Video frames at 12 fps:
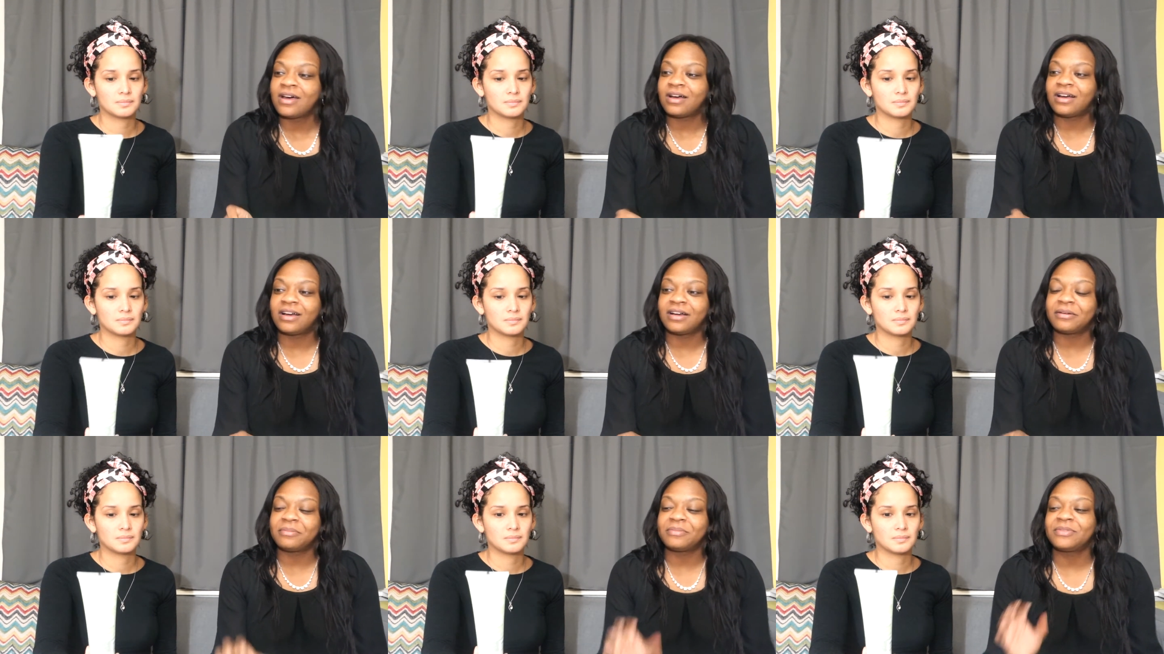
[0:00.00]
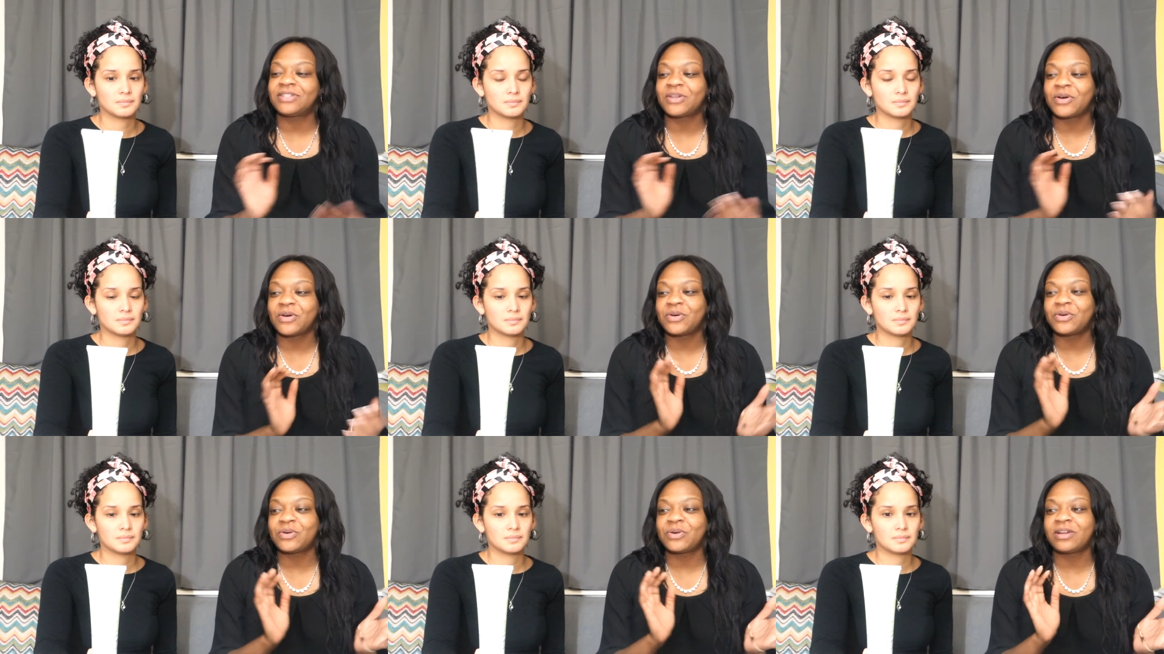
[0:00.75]
Speaker 1: Um,
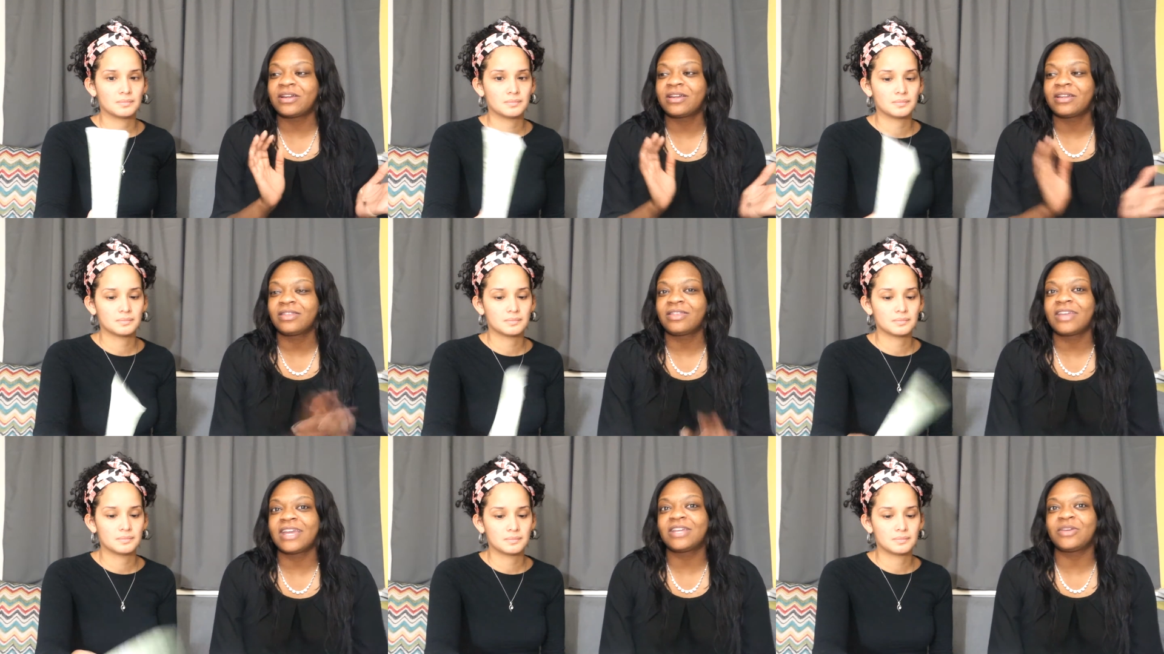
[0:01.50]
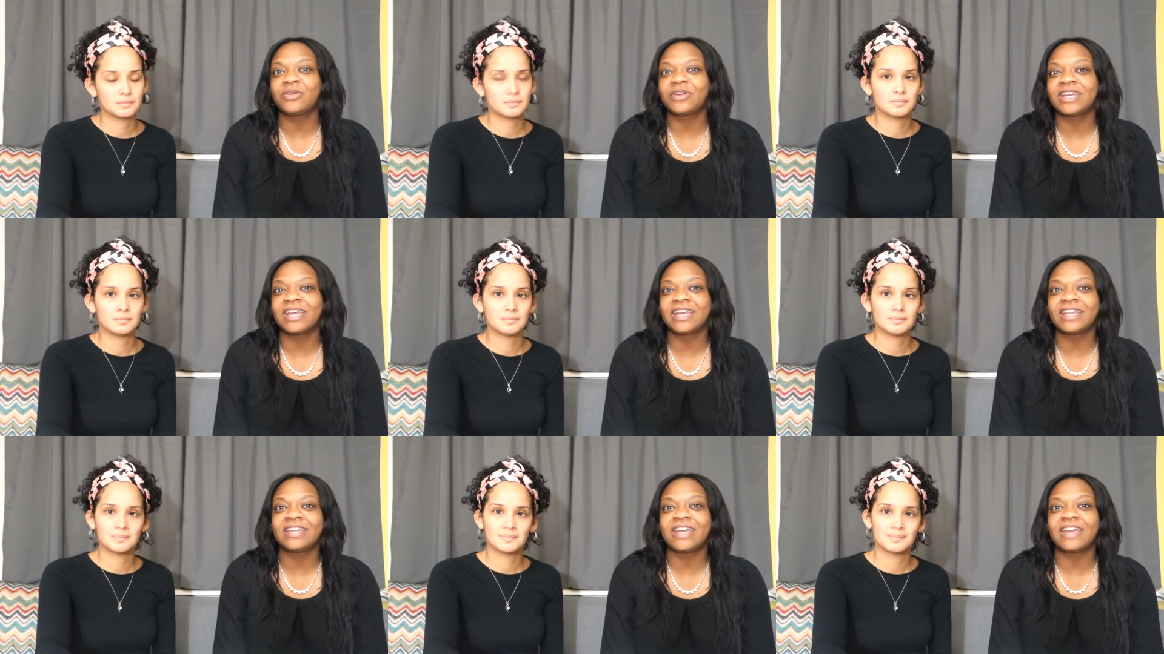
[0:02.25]
so thank you
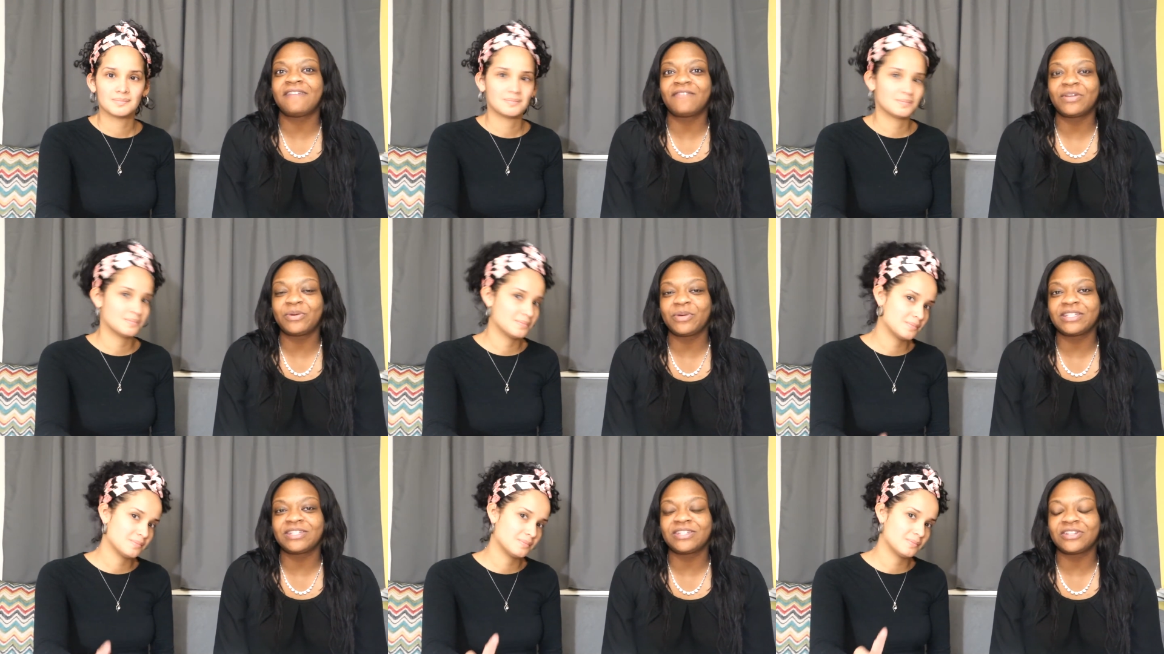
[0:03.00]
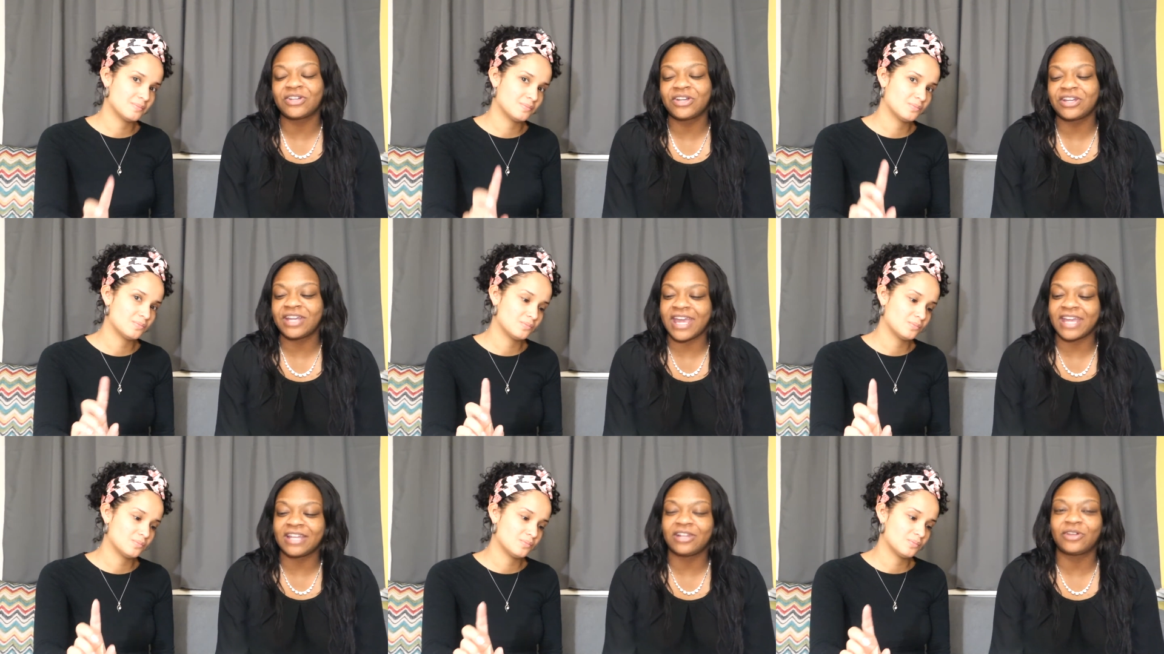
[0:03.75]
again, Influenster
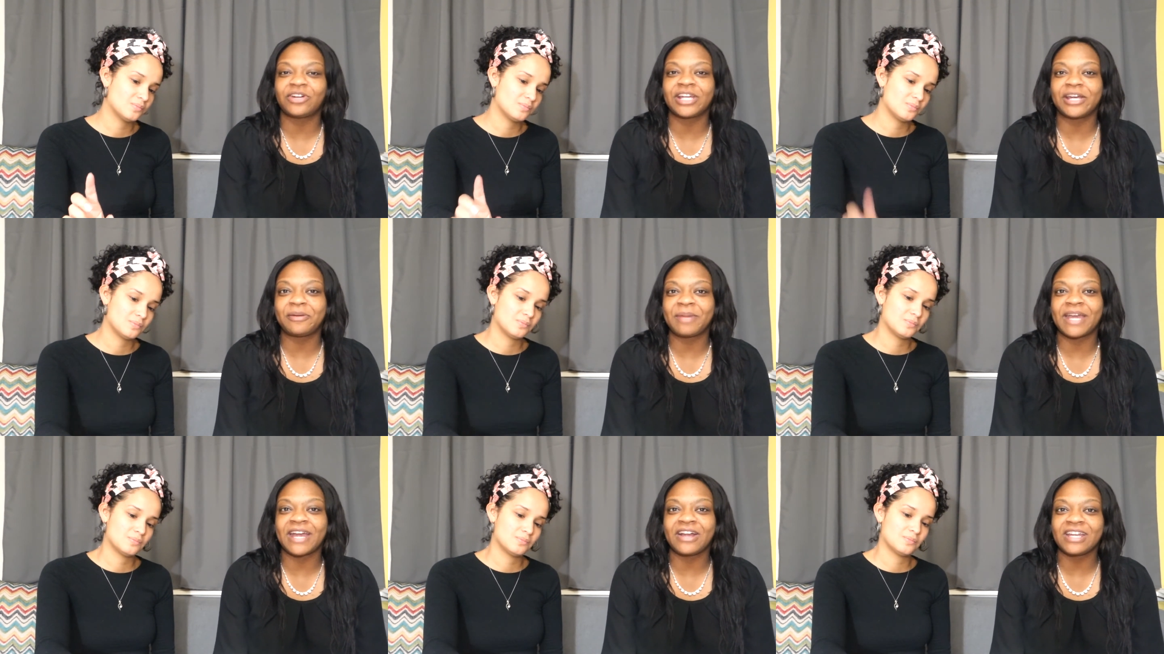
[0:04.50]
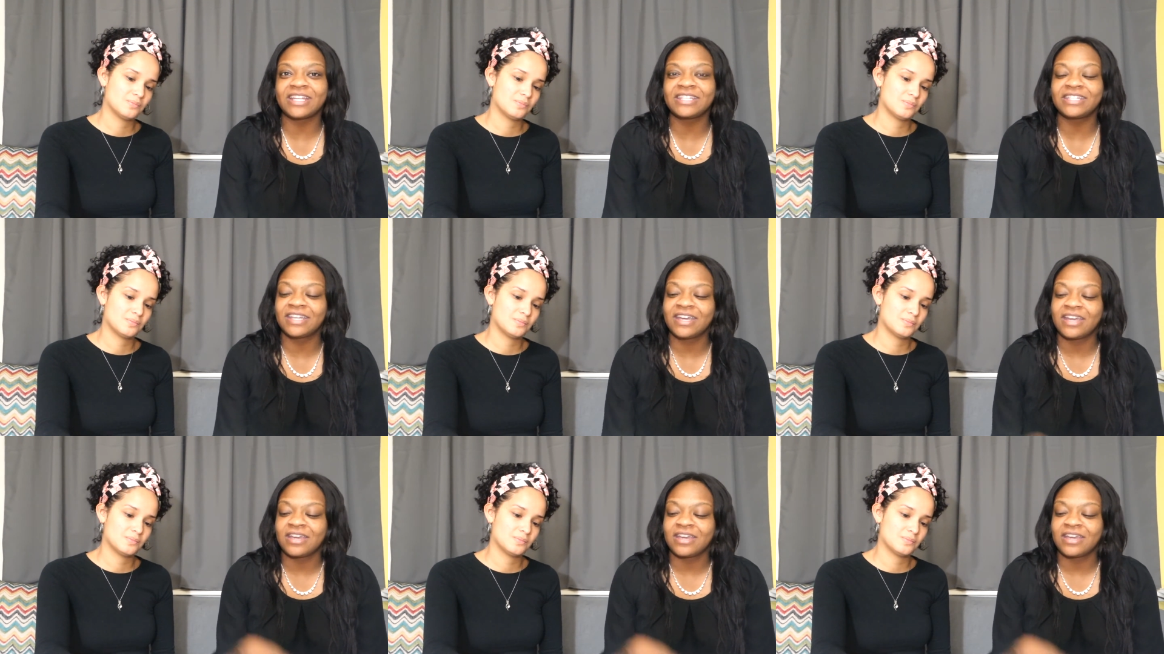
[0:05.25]
and L'Oreal Paris.